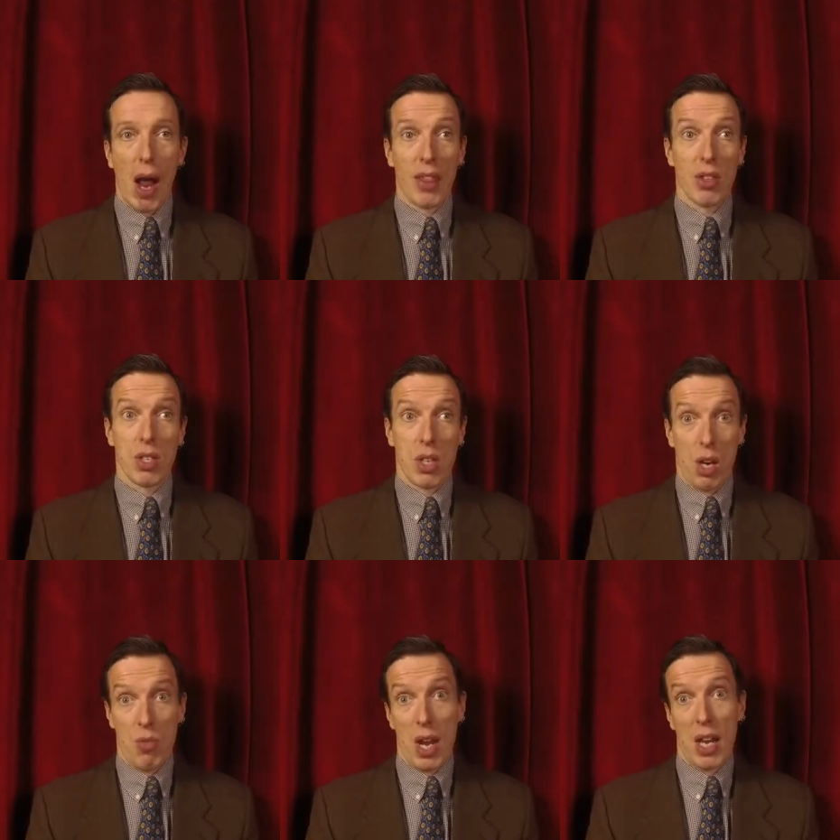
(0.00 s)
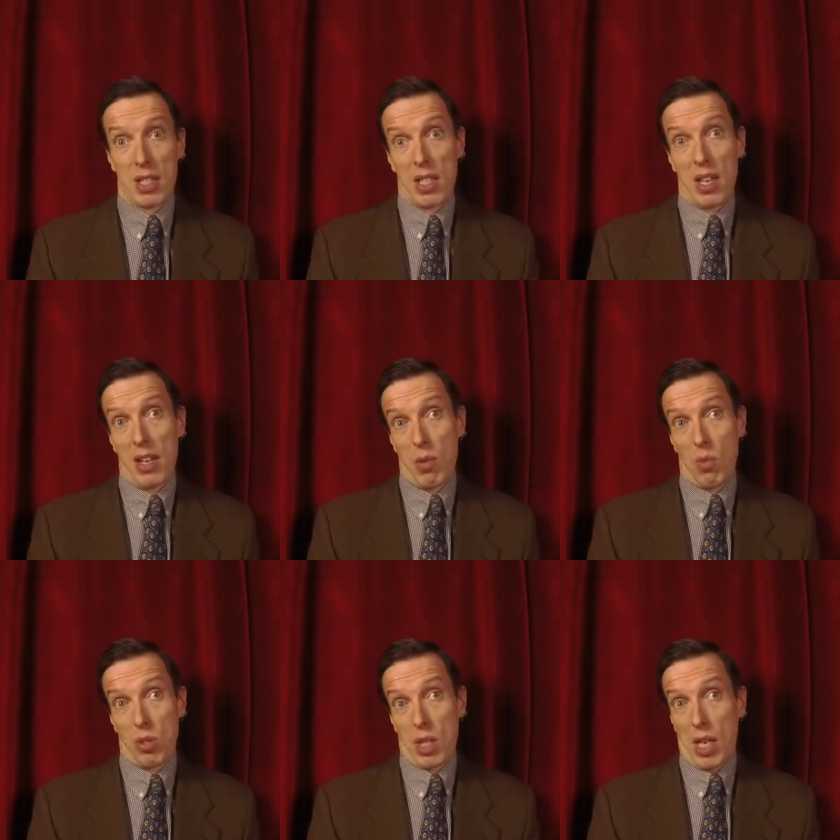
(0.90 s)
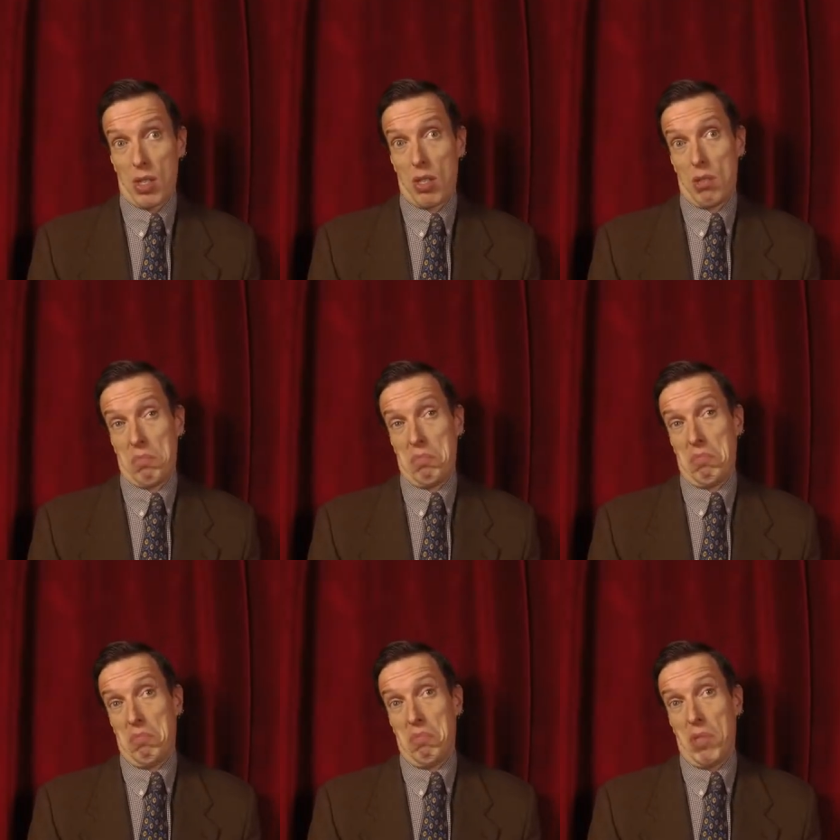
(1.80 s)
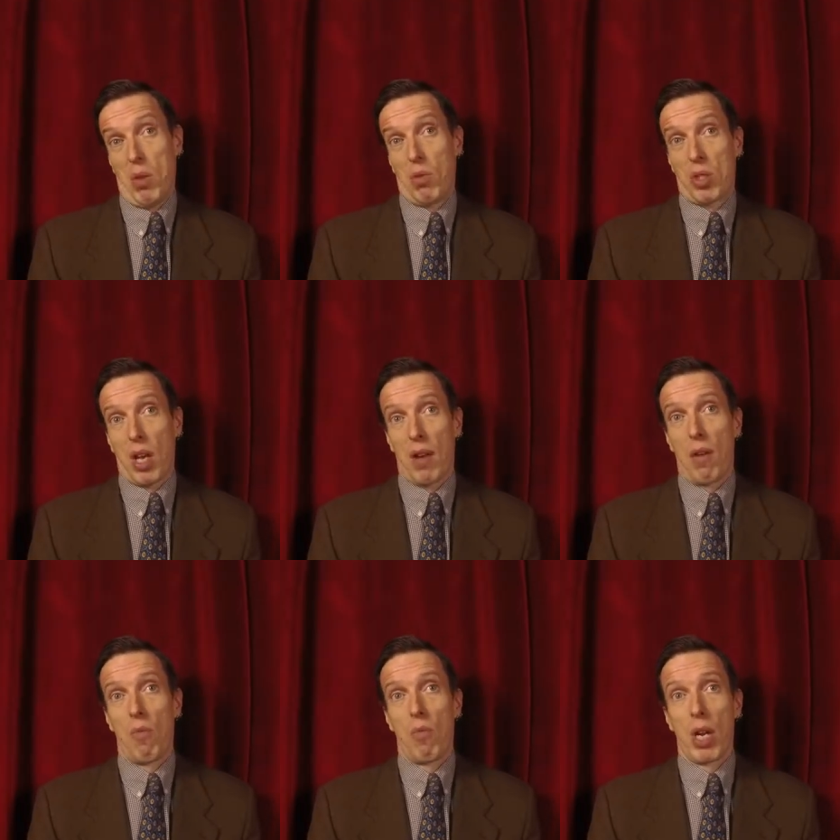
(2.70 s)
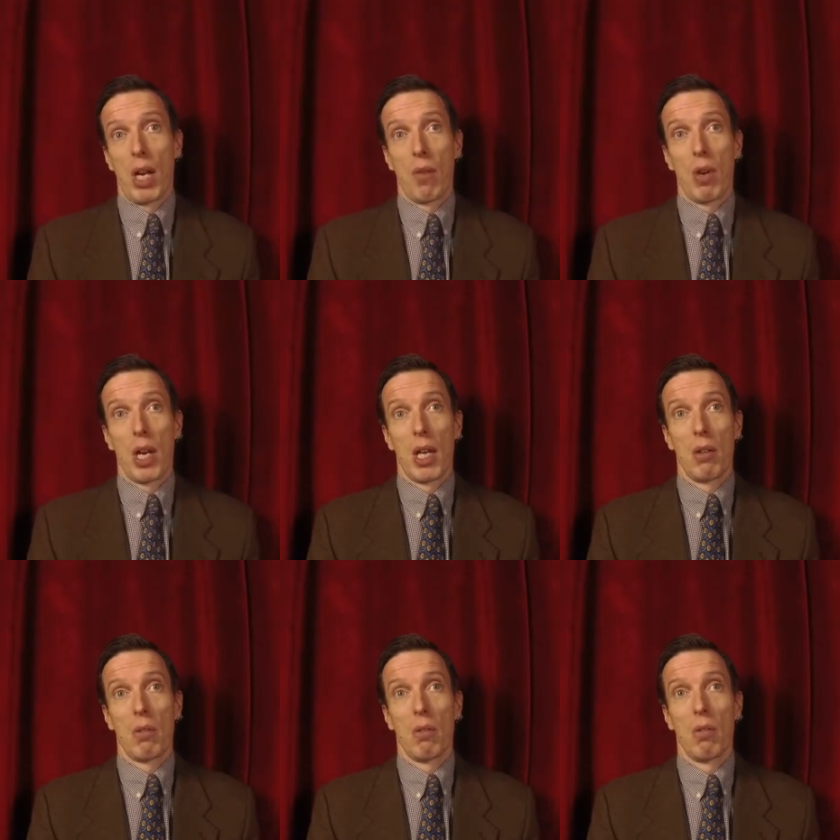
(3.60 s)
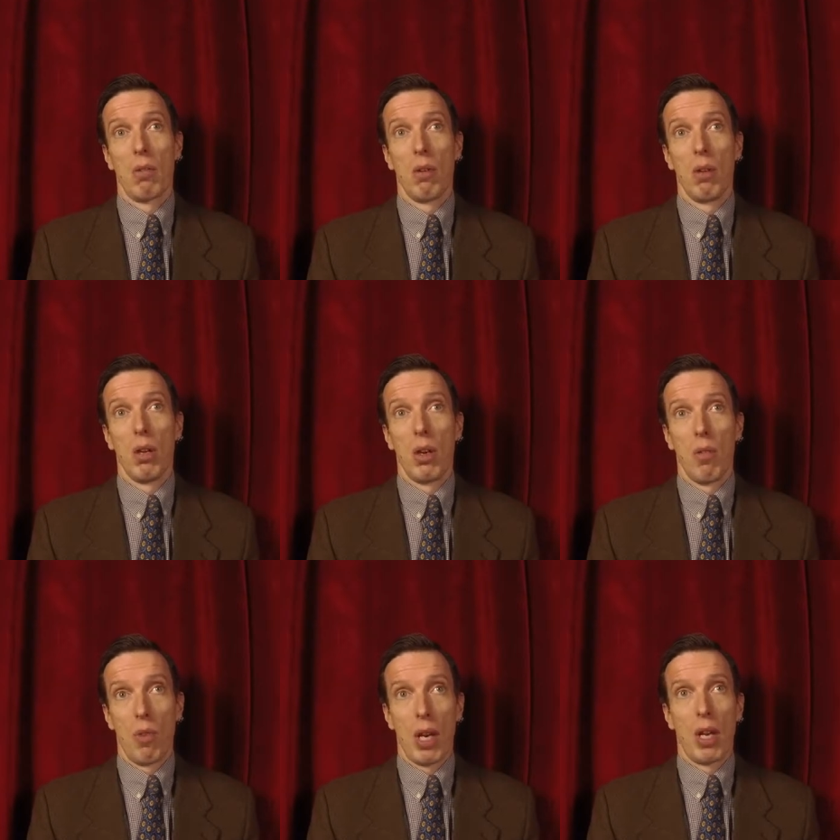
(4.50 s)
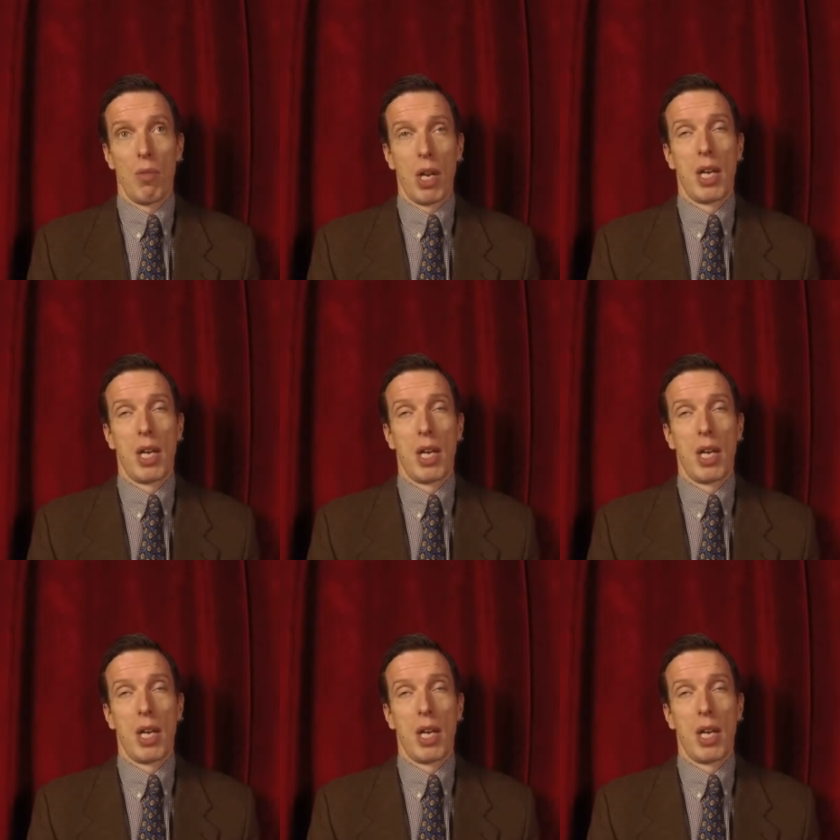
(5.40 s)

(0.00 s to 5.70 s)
And the stark reality that it was actually, it was a really, really, really,